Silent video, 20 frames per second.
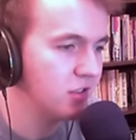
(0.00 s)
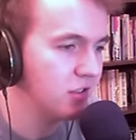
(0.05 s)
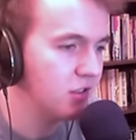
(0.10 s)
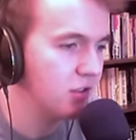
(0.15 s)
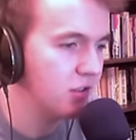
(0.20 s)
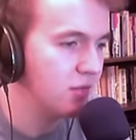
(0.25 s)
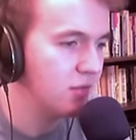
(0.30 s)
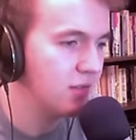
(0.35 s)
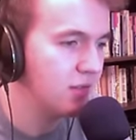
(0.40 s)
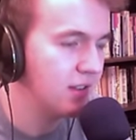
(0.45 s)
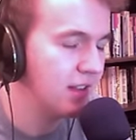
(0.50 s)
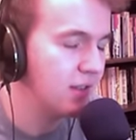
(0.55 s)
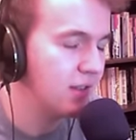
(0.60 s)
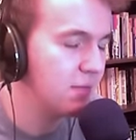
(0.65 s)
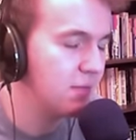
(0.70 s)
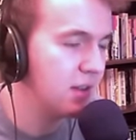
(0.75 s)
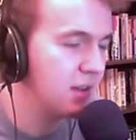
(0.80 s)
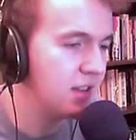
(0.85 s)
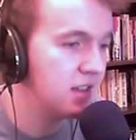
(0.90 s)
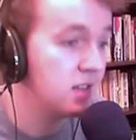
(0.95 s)
and hopefully that'll
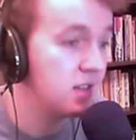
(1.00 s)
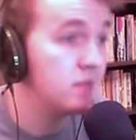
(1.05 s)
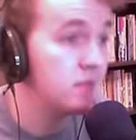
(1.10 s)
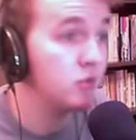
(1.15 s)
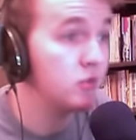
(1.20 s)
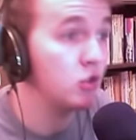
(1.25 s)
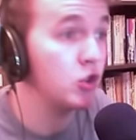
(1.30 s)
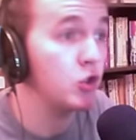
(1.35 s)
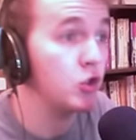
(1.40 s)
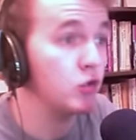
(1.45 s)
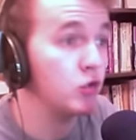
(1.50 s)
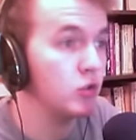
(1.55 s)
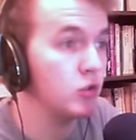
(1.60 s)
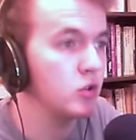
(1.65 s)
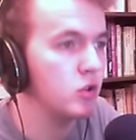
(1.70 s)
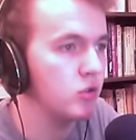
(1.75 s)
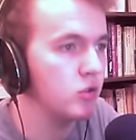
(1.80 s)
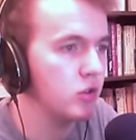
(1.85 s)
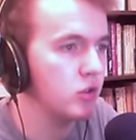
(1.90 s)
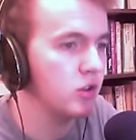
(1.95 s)
make it even
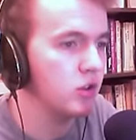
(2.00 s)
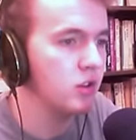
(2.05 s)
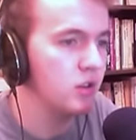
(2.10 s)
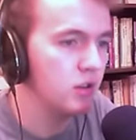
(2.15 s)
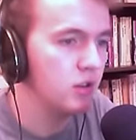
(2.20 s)
stronger.